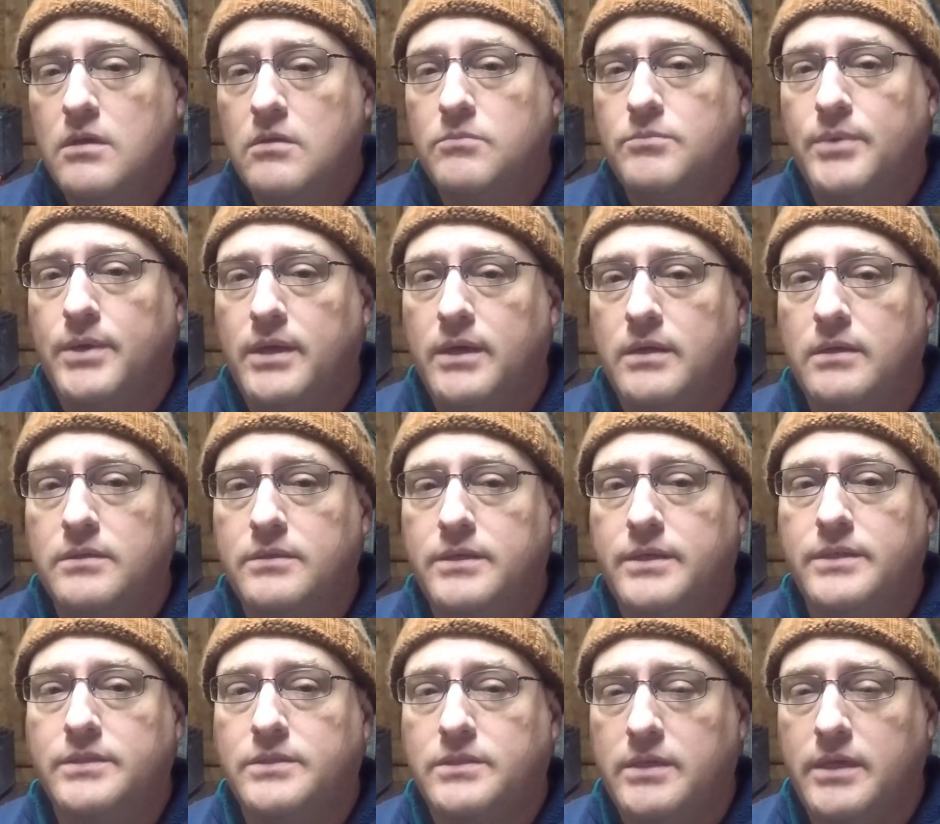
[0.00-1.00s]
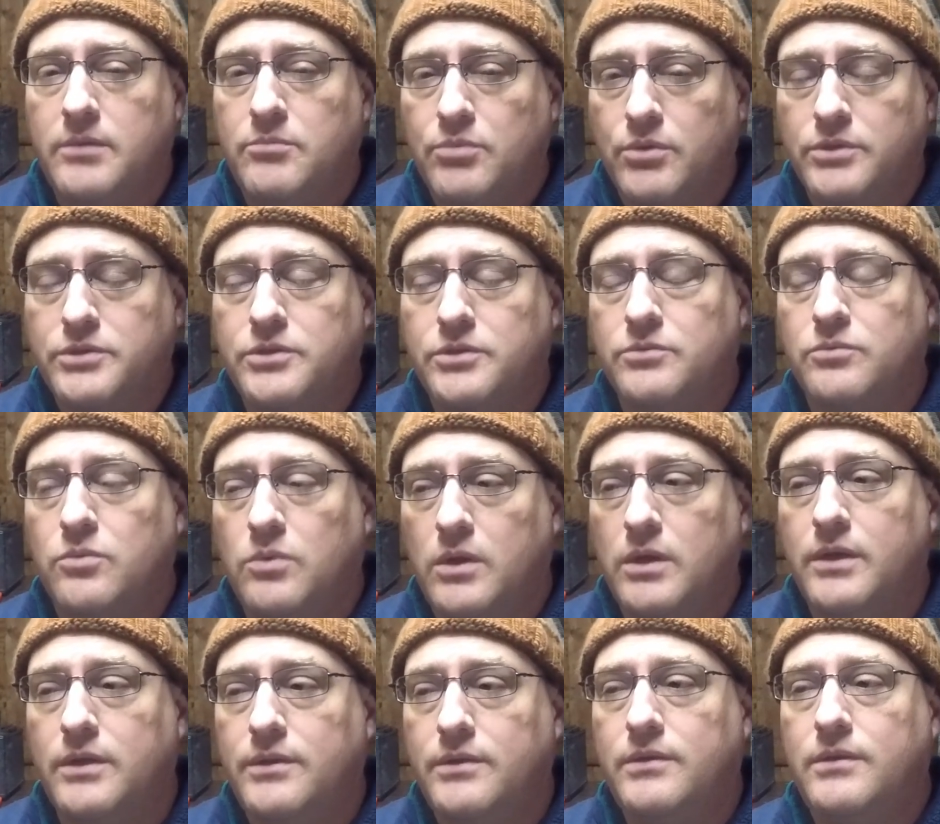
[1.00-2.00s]
but he butchered
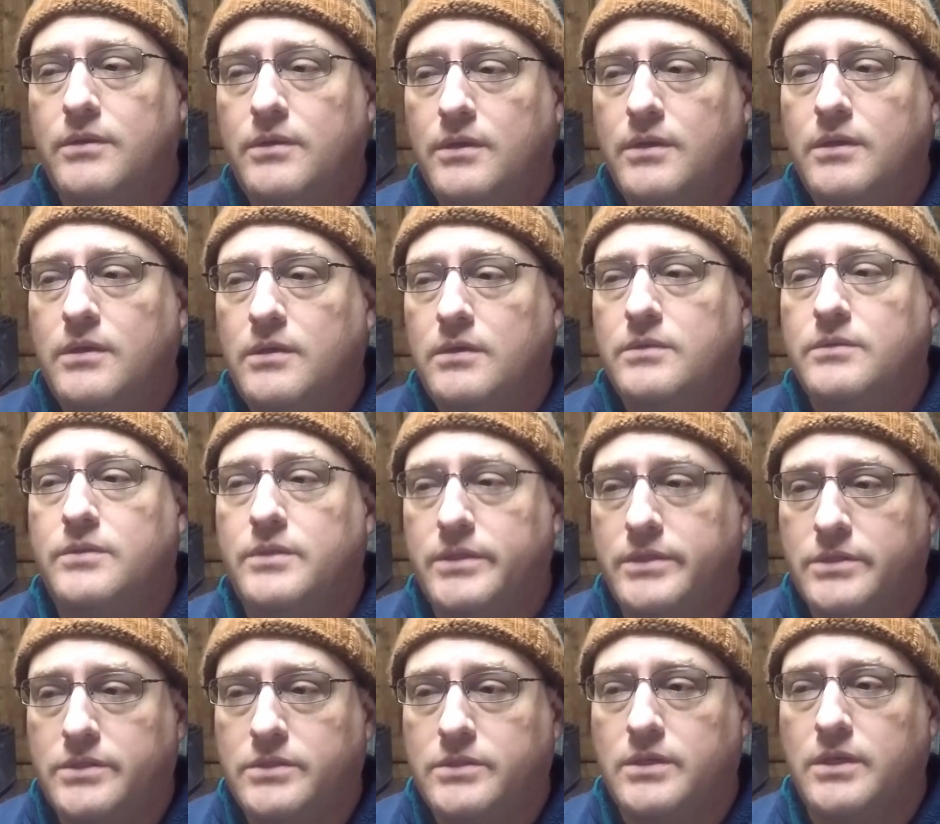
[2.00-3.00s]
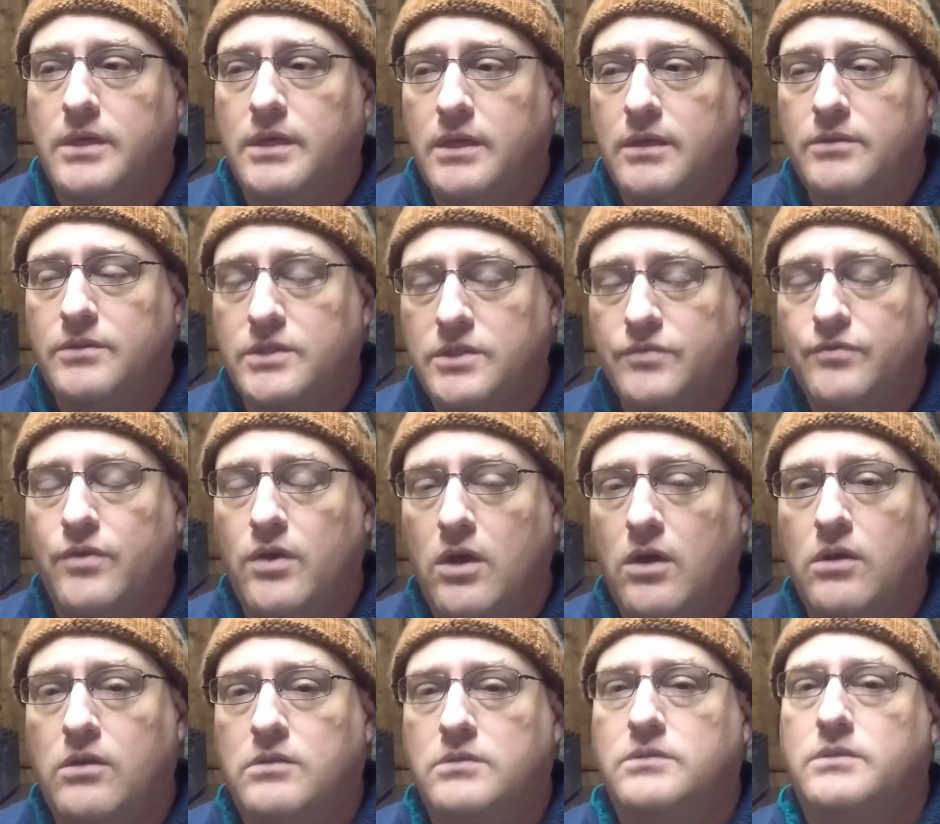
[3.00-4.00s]
one this
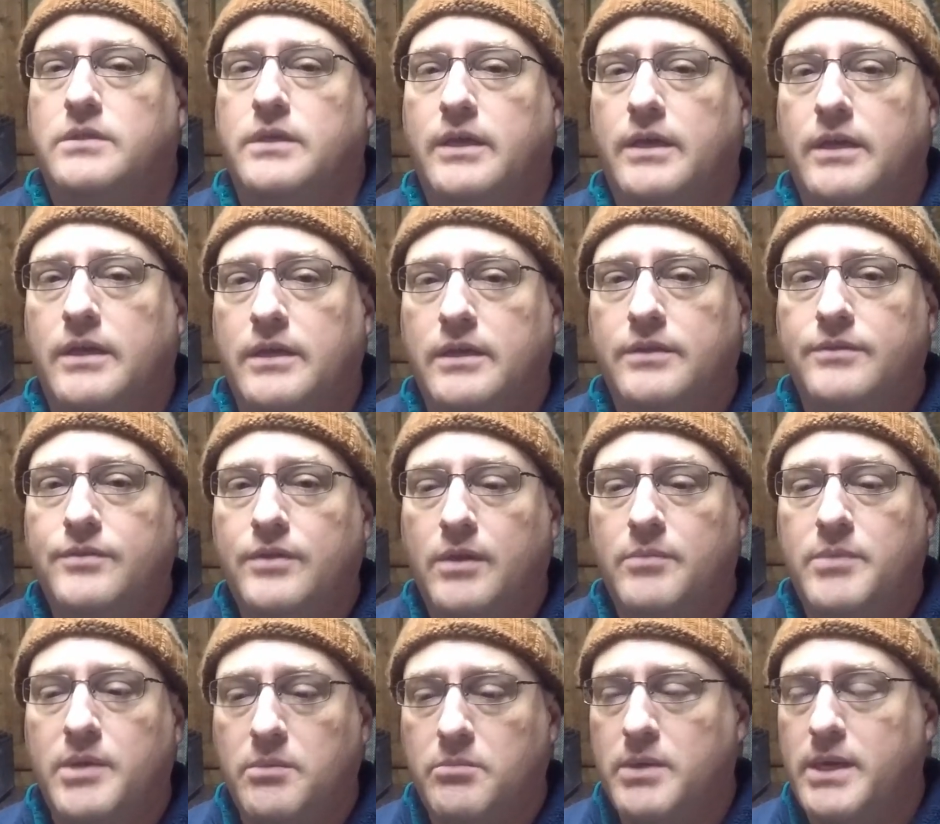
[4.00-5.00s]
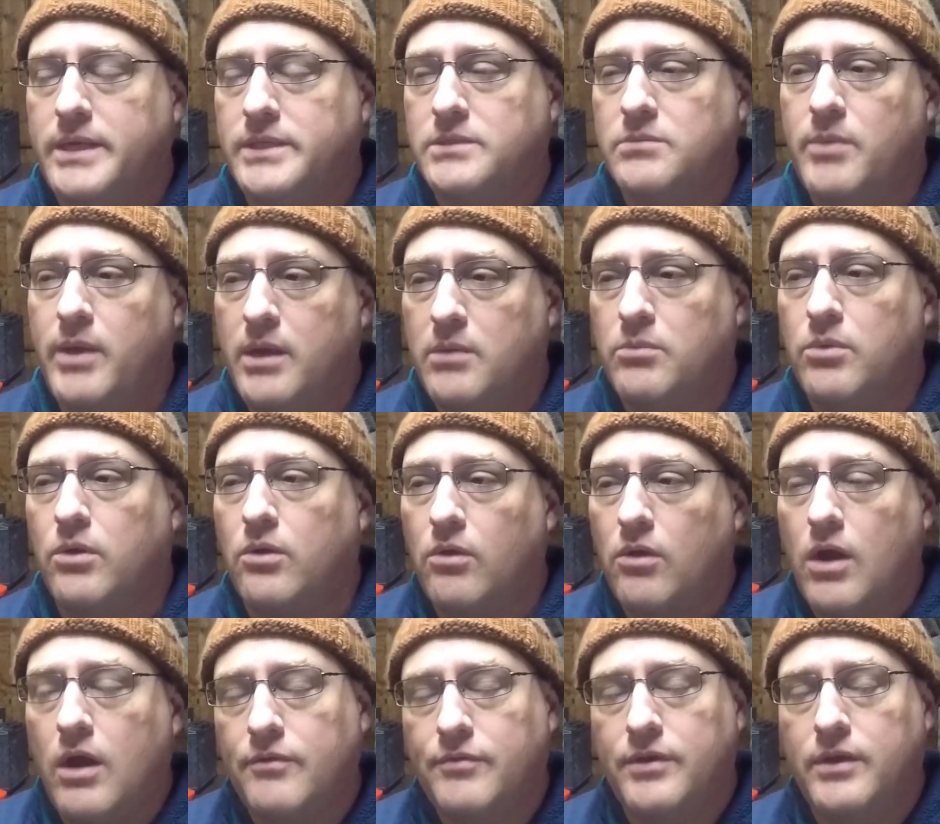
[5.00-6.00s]
fall, and I'm gonna buy some
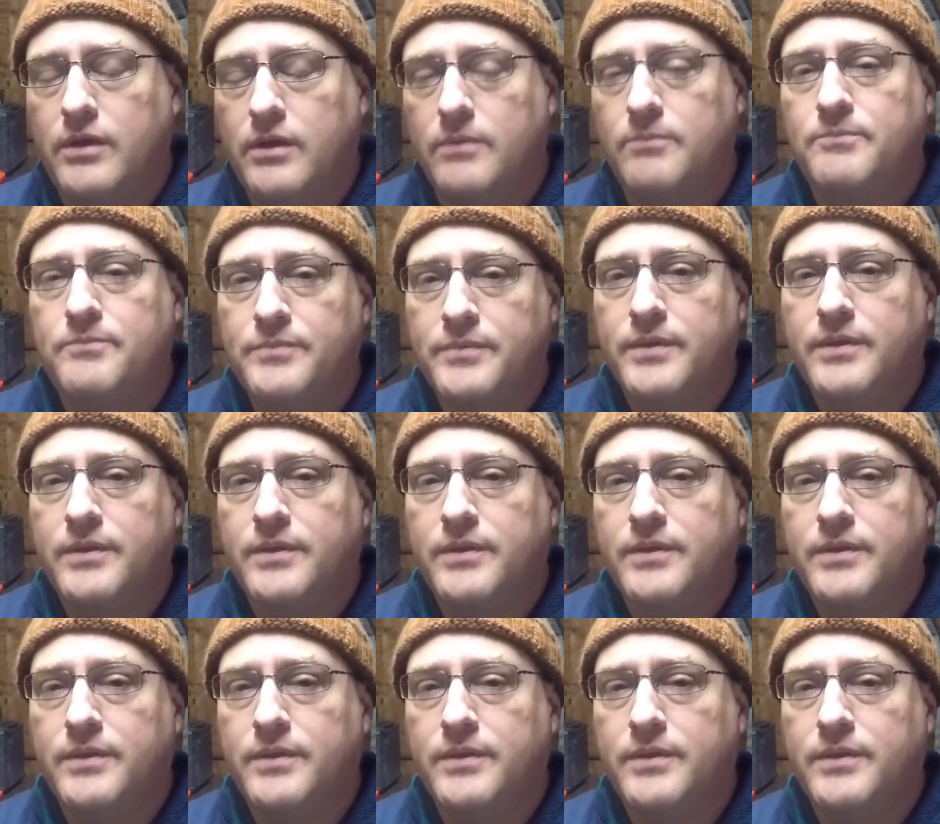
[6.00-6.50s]
hamburger off of him.